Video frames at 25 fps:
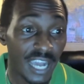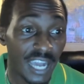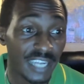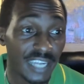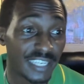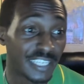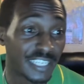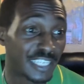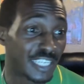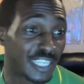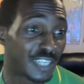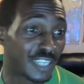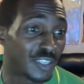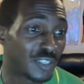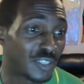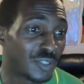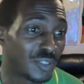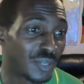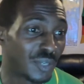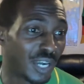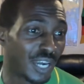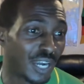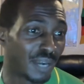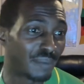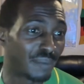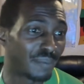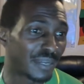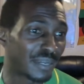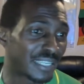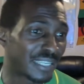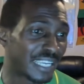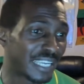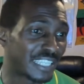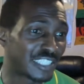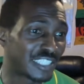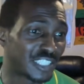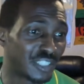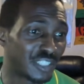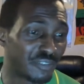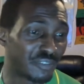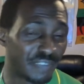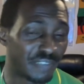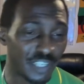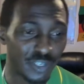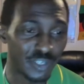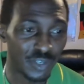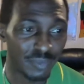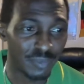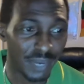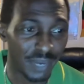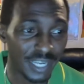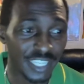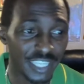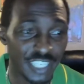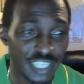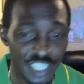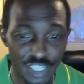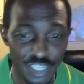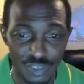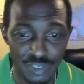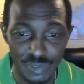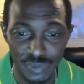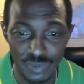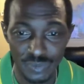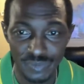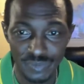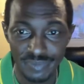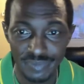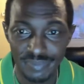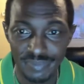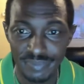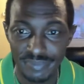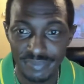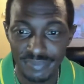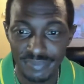I can hear you. I can't see your video, though, but I can hear you.